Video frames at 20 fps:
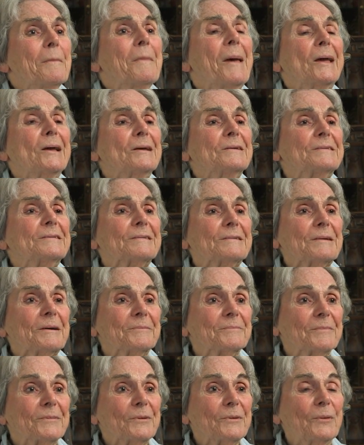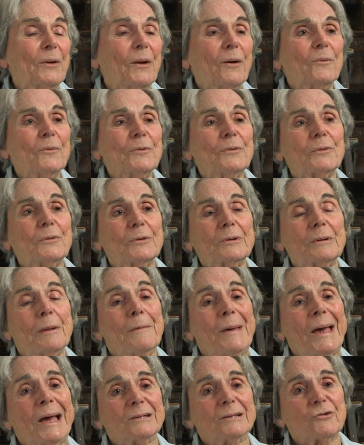amazing, you know. You can
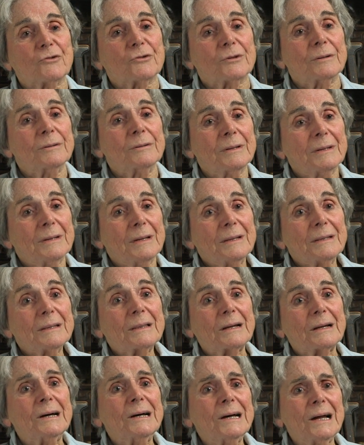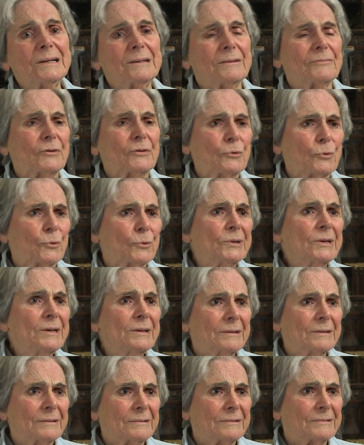imagine the kind of
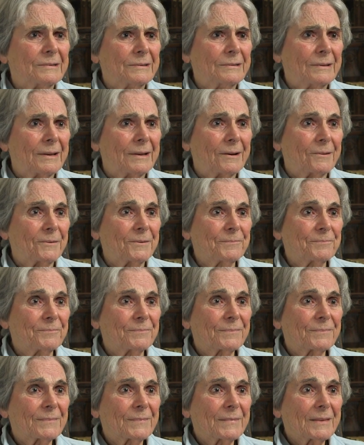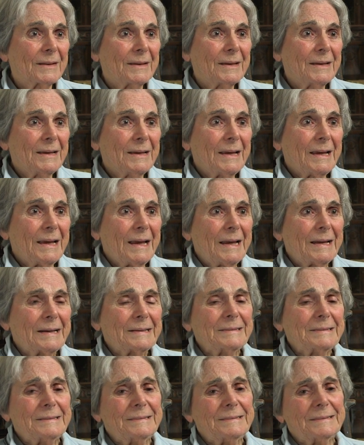ingredients in there.
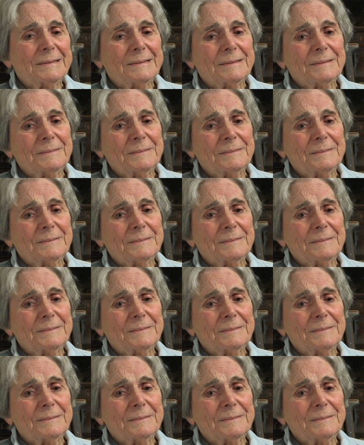And